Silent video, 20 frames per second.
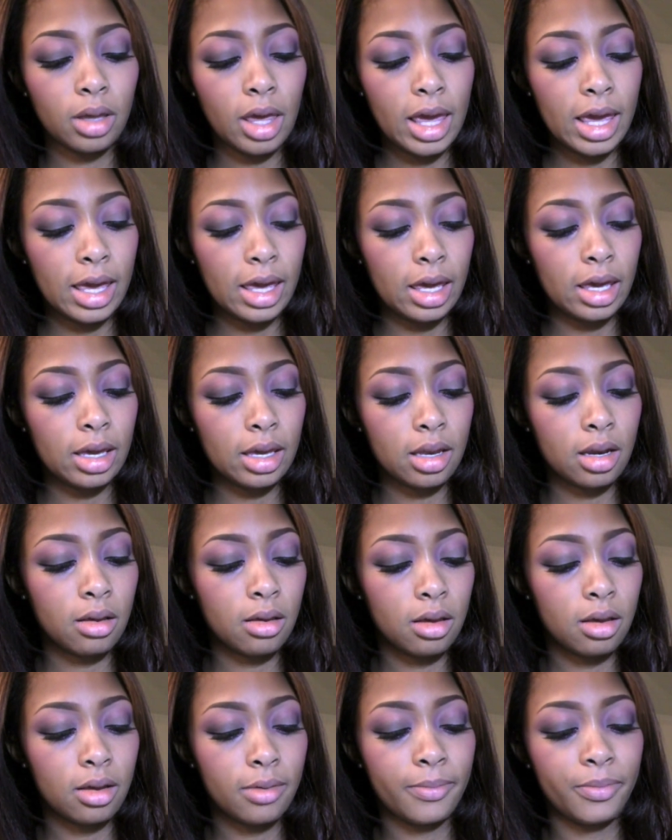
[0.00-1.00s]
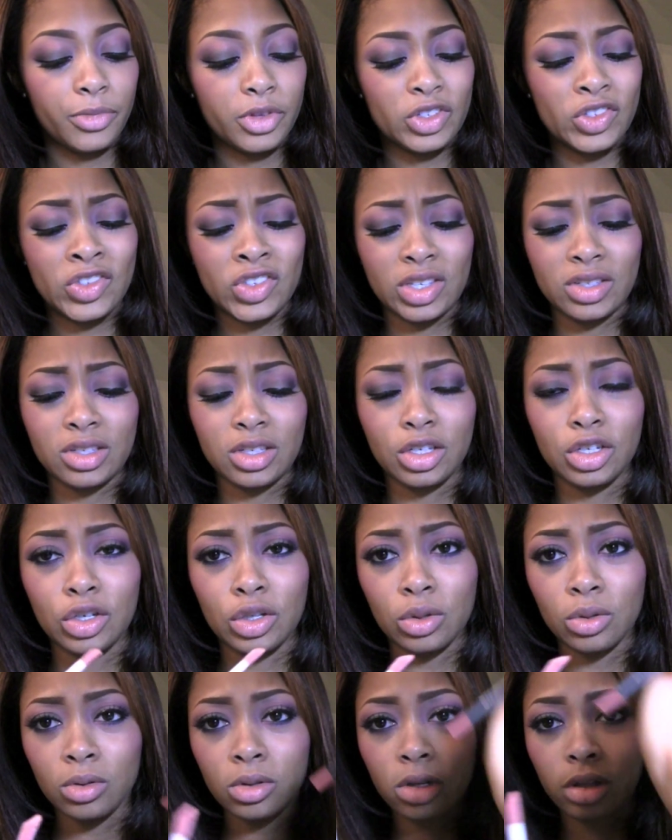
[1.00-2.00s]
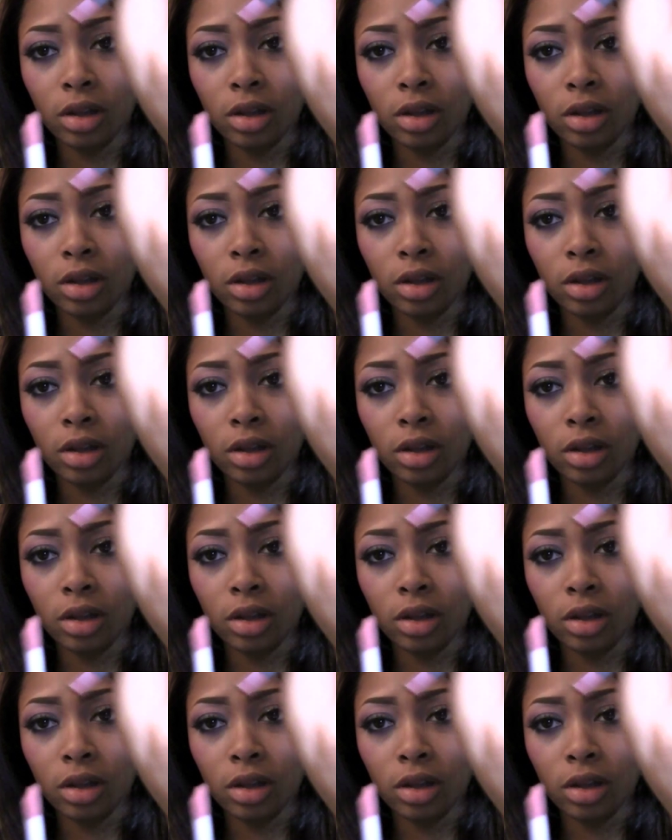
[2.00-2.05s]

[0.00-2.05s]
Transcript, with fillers: And it's just a nude